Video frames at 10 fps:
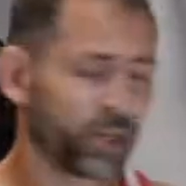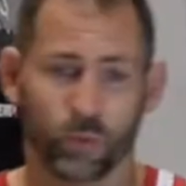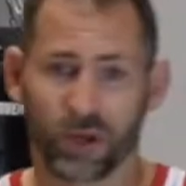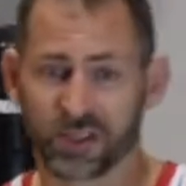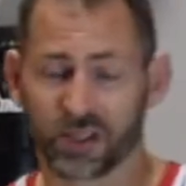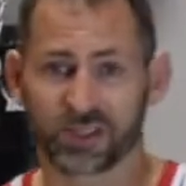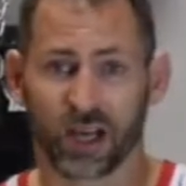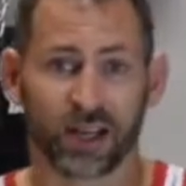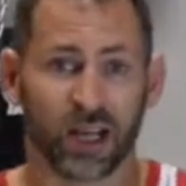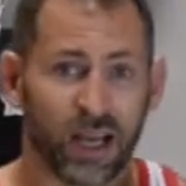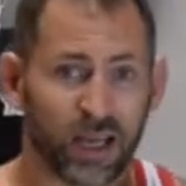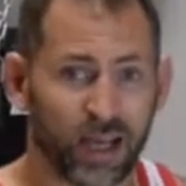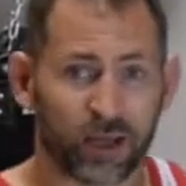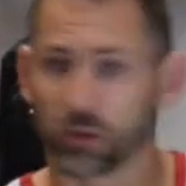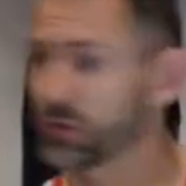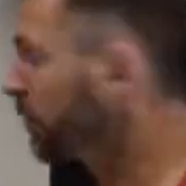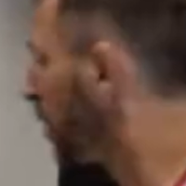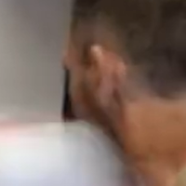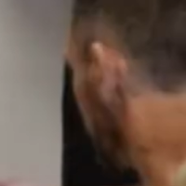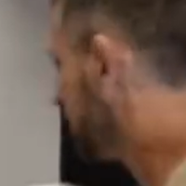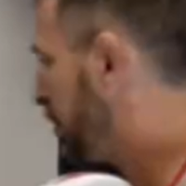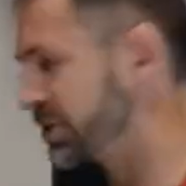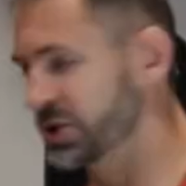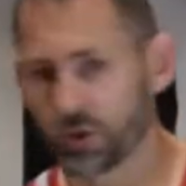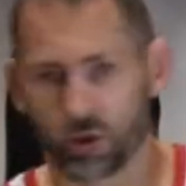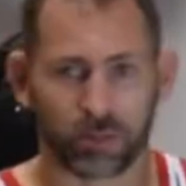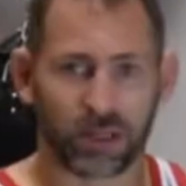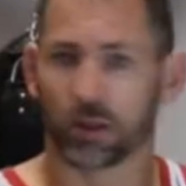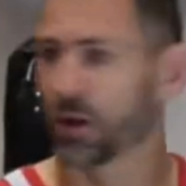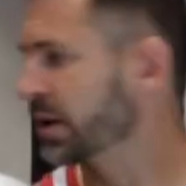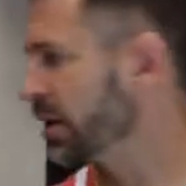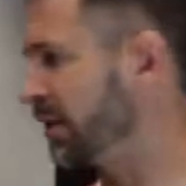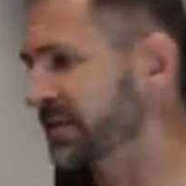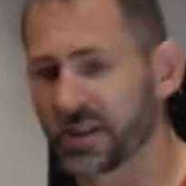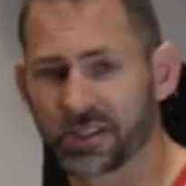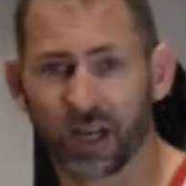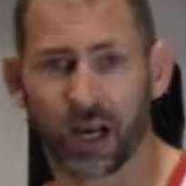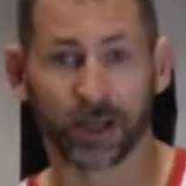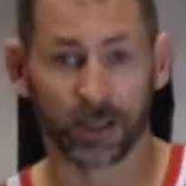away to the side. And that goes for all the punches. Don't want to be looking off to the side.